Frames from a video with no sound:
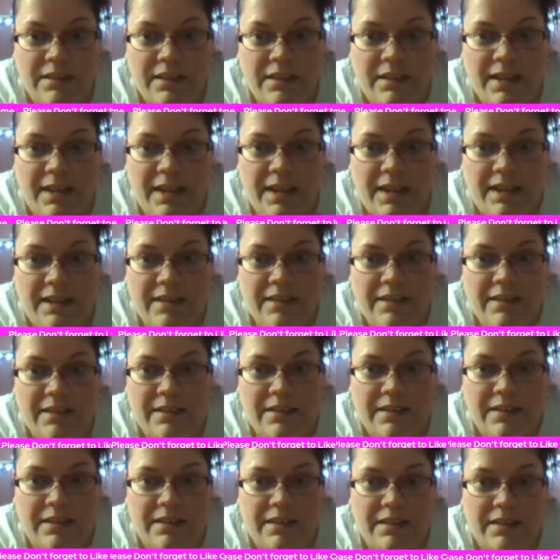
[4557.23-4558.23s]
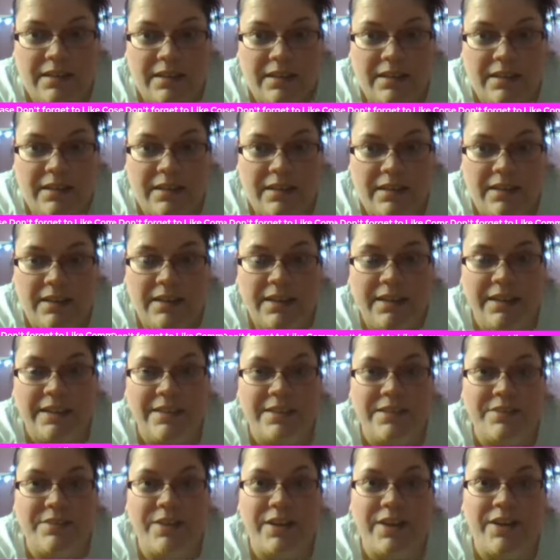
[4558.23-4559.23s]
I can't.
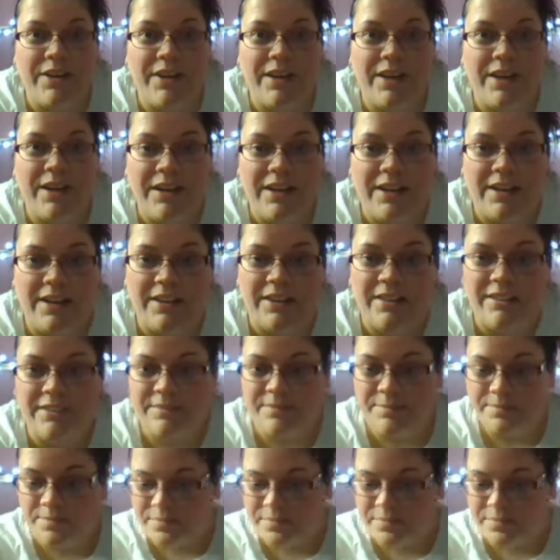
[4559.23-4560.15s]
It's very hard.